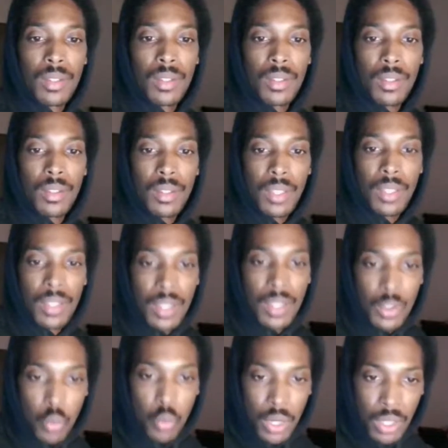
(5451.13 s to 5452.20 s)
his
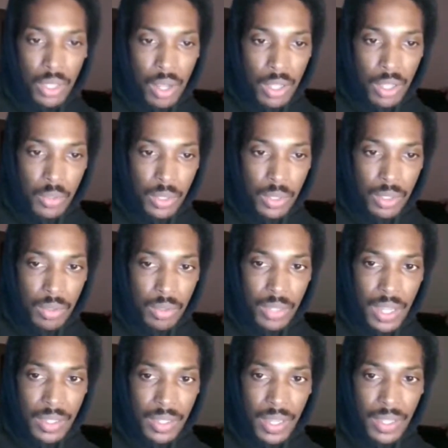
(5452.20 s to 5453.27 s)
one loss was in
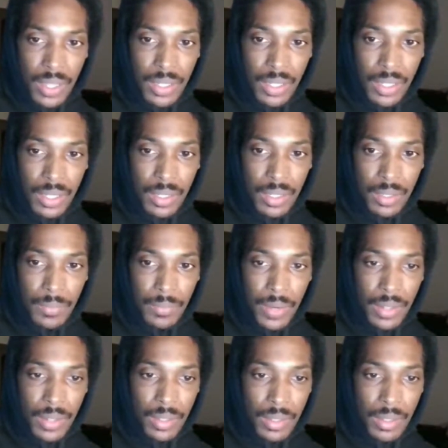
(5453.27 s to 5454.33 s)
2018 to
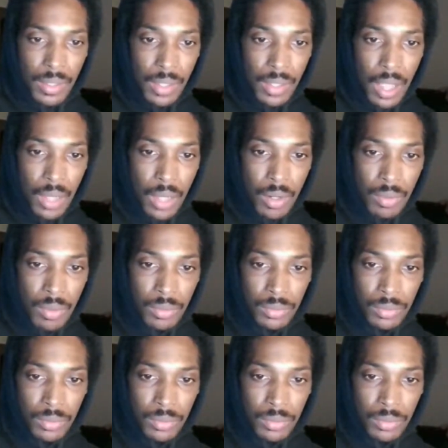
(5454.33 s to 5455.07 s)
Francis Ngannou.